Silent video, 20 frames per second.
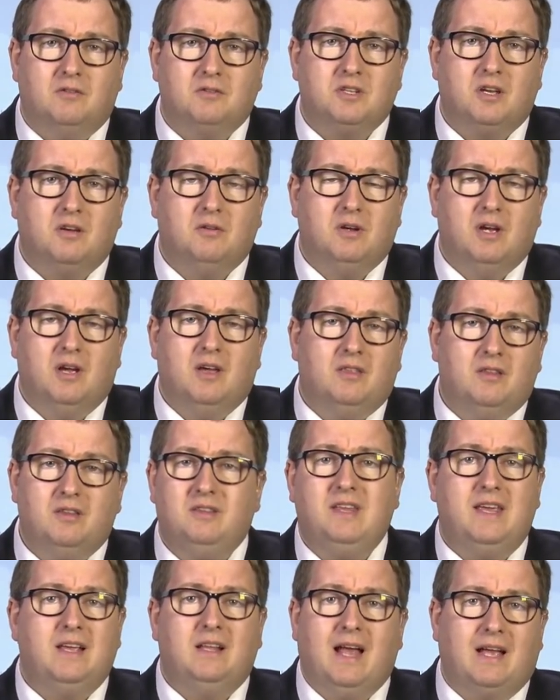So the
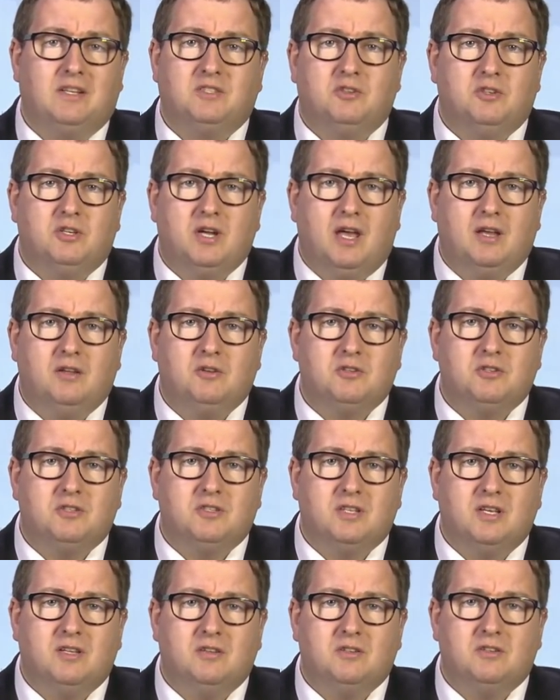deal hasn't changed
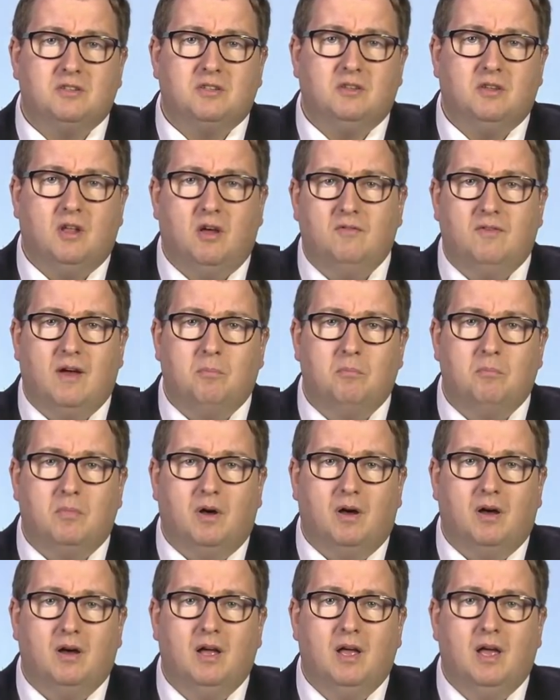since
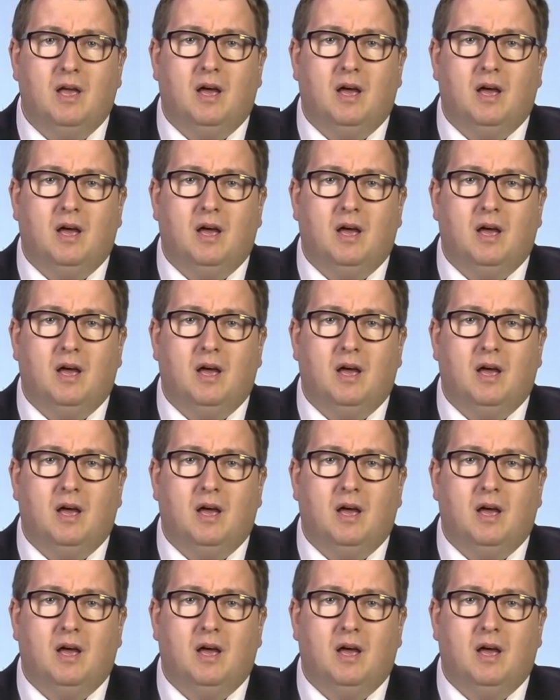November.